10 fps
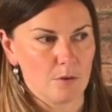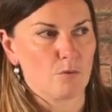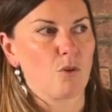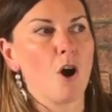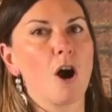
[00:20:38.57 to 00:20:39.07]

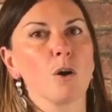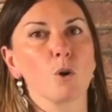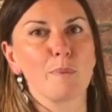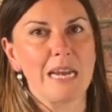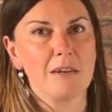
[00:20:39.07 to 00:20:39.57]
wrong
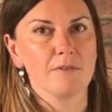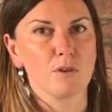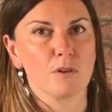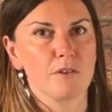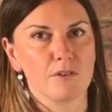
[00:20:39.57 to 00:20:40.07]
or painful
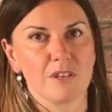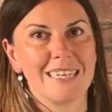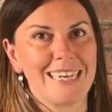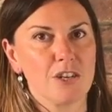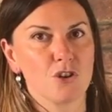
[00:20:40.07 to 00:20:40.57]
or there's a
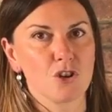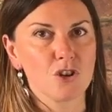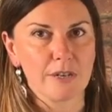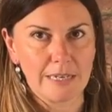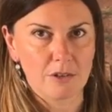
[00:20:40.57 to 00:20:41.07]

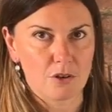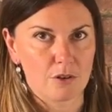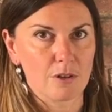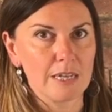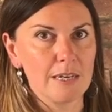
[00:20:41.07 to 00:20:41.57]
danger
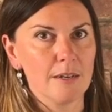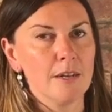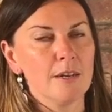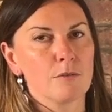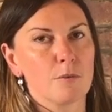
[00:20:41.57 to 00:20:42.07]
internally.
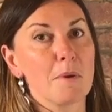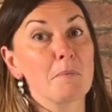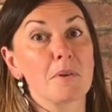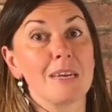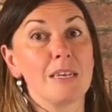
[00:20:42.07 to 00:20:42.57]

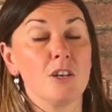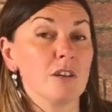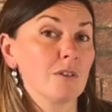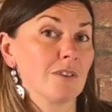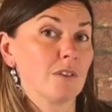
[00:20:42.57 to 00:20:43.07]
Remember that
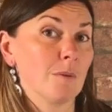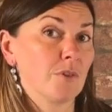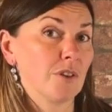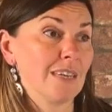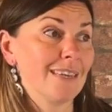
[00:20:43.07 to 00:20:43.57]

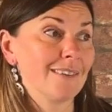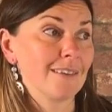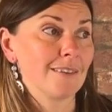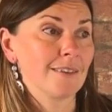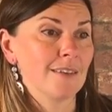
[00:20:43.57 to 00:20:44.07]
nociception
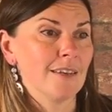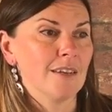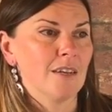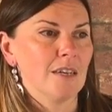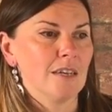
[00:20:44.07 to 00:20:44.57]
isn't
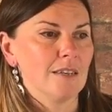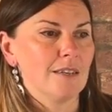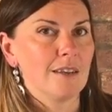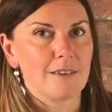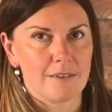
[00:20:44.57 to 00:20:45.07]

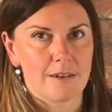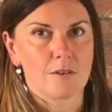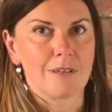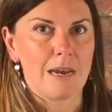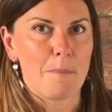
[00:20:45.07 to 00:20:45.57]

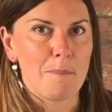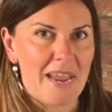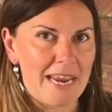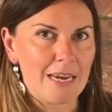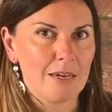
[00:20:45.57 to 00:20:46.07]
necessarily a
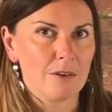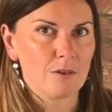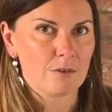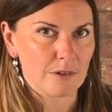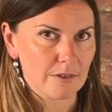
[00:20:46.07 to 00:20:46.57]
pain
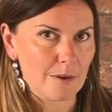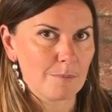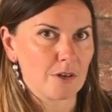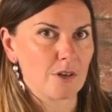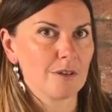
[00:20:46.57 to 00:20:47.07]

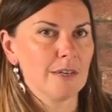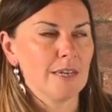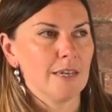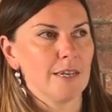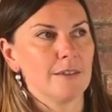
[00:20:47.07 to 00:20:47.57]
receptor.
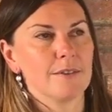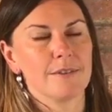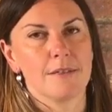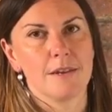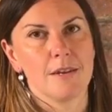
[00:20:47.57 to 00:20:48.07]
It's
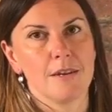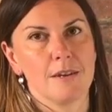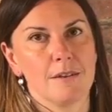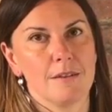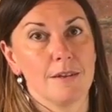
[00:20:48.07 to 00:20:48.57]

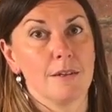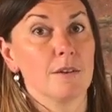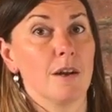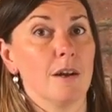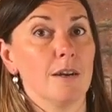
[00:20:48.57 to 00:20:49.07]
the
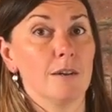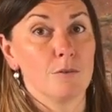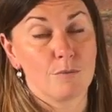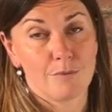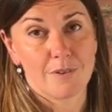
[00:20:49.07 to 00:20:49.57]
uh,
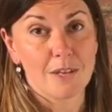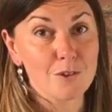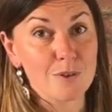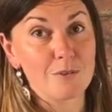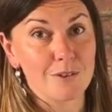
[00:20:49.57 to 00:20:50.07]

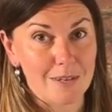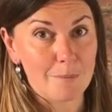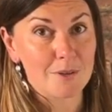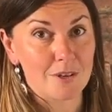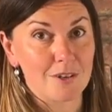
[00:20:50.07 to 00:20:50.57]
sensory
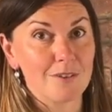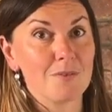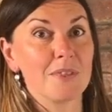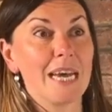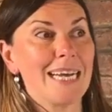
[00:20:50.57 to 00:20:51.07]
receptor
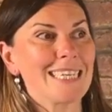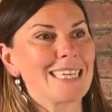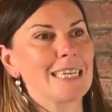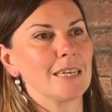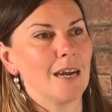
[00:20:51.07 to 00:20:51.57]
that
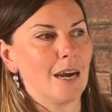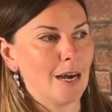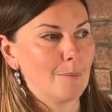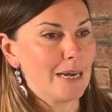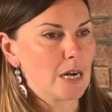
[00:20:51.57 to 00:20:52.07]

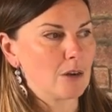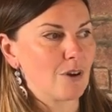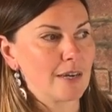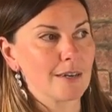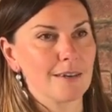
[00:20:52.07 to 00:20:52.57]
um,
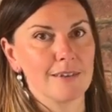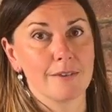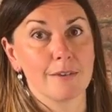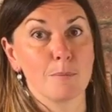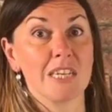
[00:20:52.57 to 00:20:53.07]

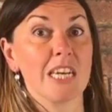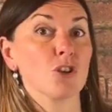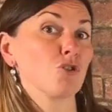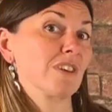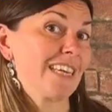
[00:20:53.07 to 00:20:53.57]
recognizes a
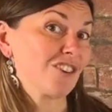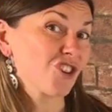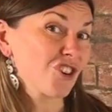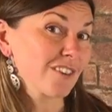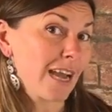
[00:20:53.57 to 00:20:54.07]
potential
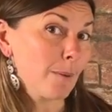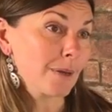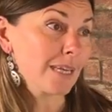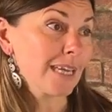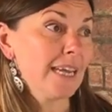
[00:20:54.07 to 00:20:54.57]
danger is
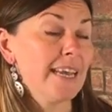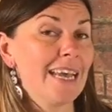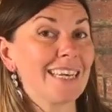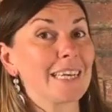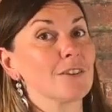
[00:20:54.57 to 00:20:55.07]
happening
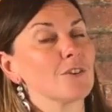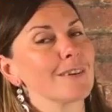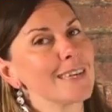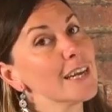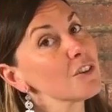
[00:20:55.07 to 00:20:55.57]
and gets your
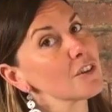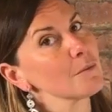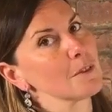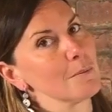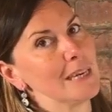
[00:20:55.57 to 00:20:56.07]
attention
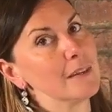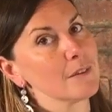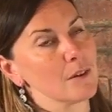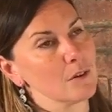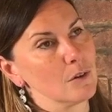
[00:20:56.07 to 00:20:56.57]
with a pain
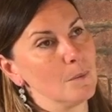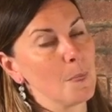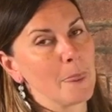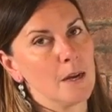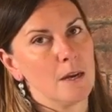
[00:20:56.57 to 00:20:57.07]
signal.
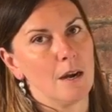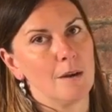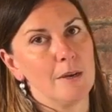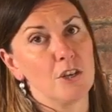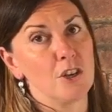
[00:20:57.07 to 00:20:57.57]

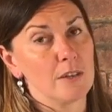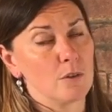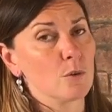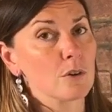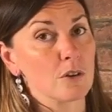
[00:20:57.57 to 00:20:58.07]
Um, and it's
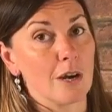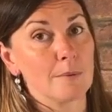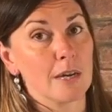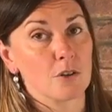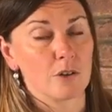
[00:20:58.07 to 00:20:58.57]
your job
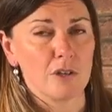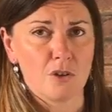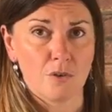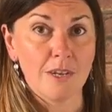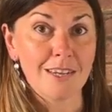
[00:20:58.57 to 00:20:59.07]
to actually
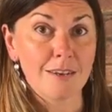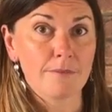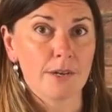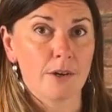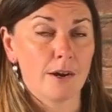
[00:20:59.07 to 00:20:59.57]
tune in and
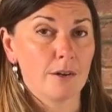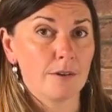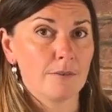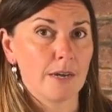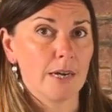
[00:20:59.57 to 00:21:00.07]
figure out
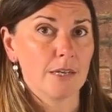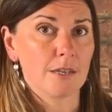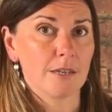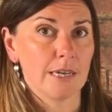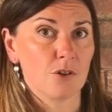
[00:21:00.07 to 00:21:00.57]
if
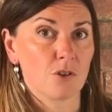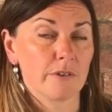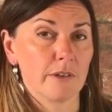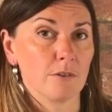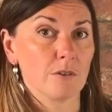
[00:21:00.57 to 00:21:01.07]
that danger
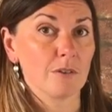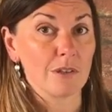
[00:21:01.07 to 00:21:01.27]
signal is